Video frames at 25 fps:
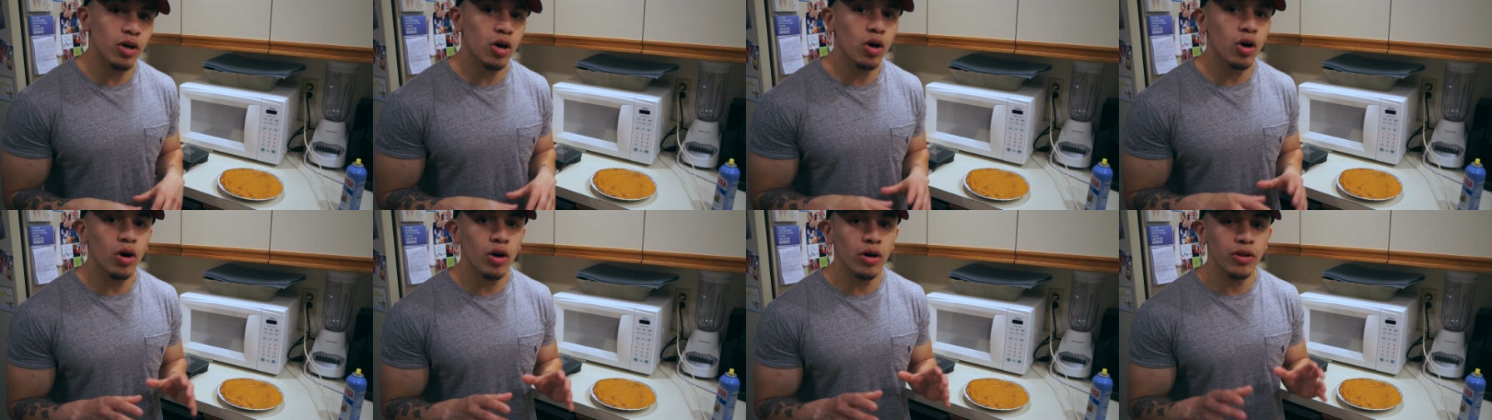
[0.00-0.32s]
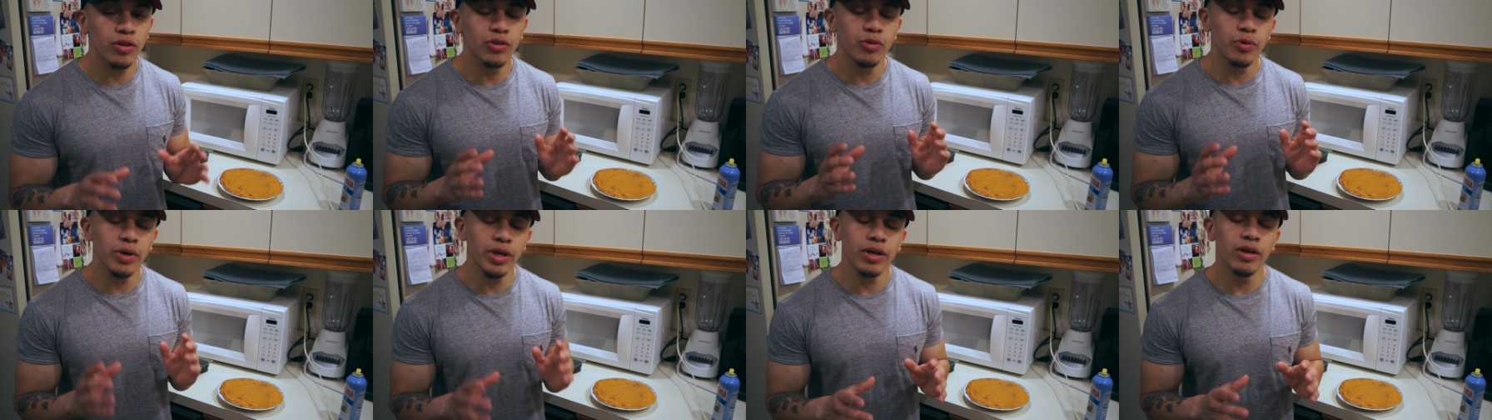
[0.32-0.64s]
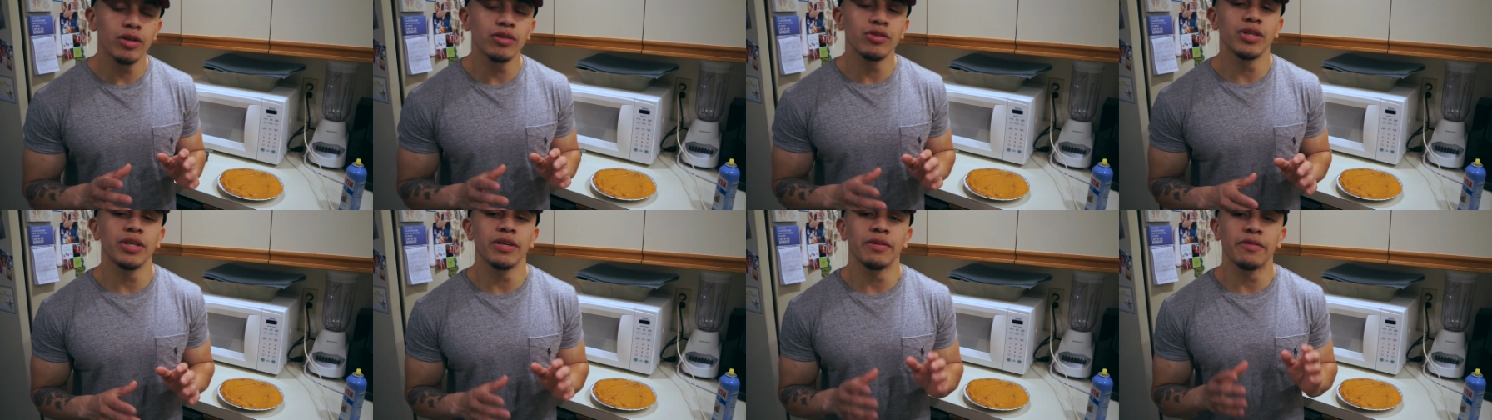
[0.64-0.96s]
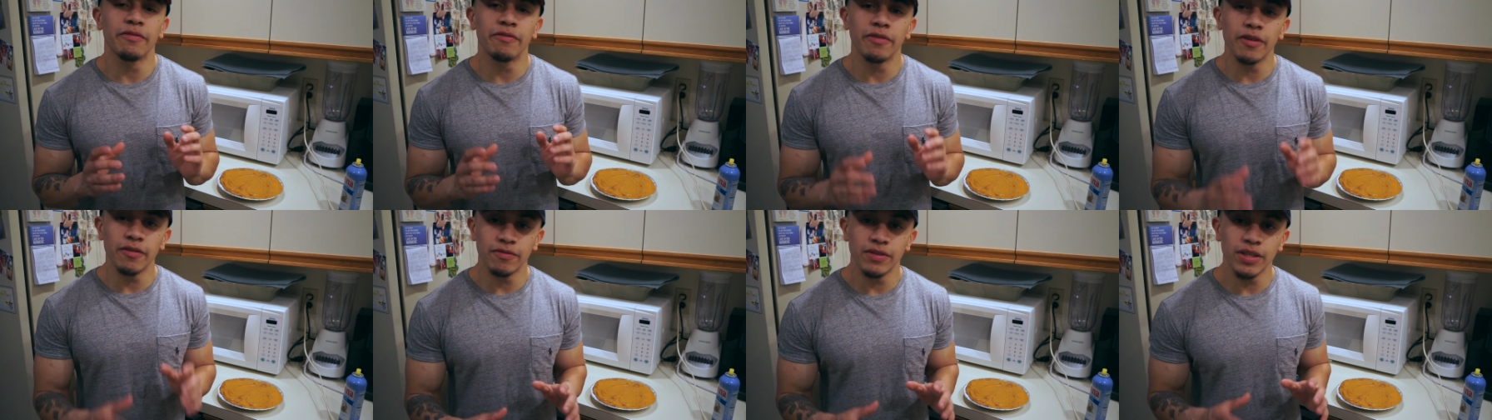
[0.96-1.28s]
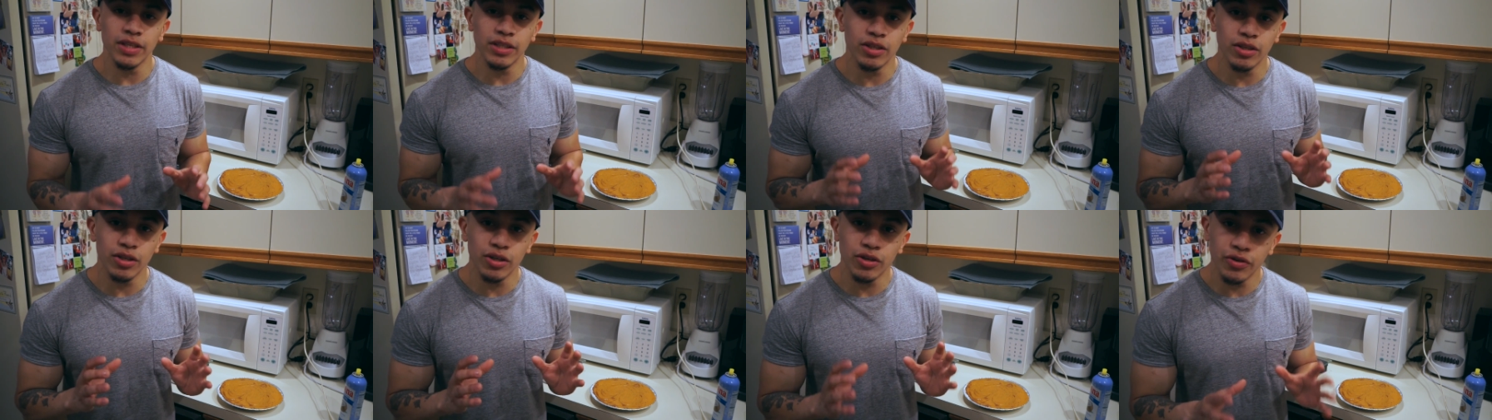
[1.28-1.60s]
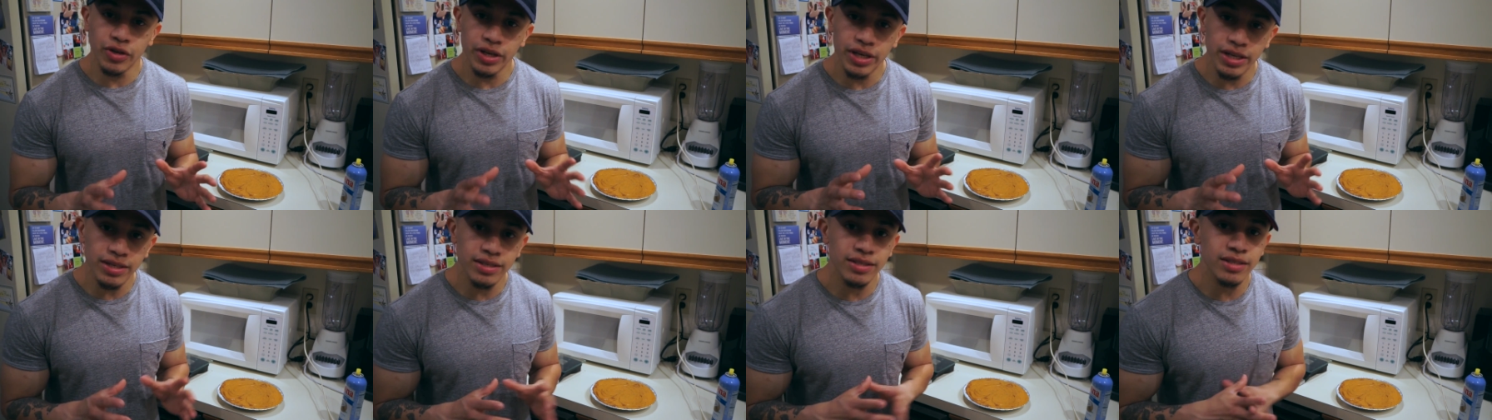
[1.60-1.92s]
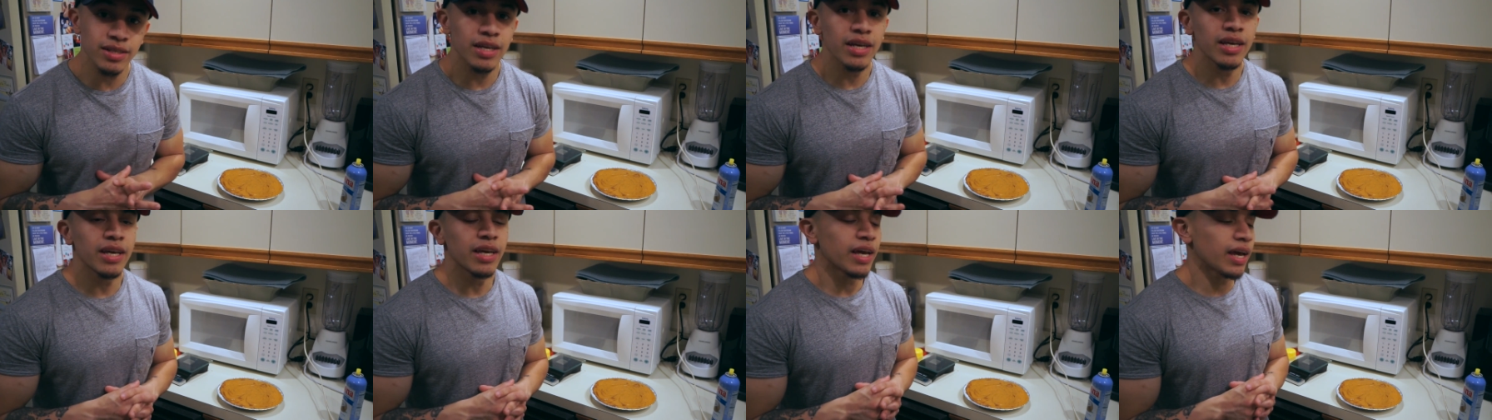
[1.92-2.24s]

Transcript: on 350 degrees.